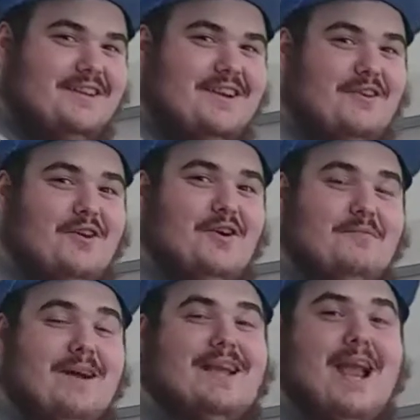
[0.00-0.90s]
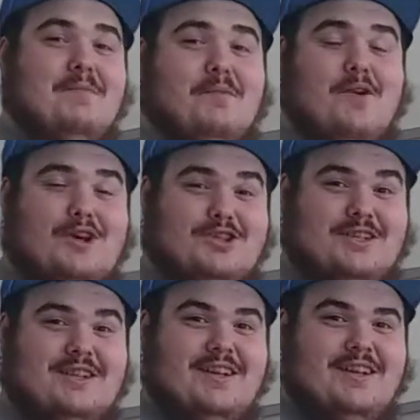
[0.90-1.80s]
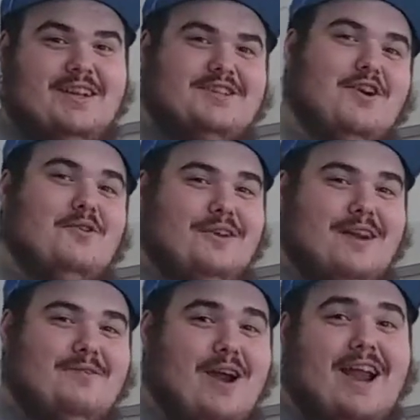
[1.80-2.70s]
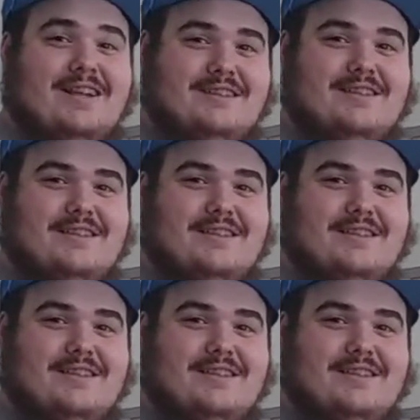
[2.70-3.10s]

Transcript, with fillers: I don't know if my camera person is holding it right.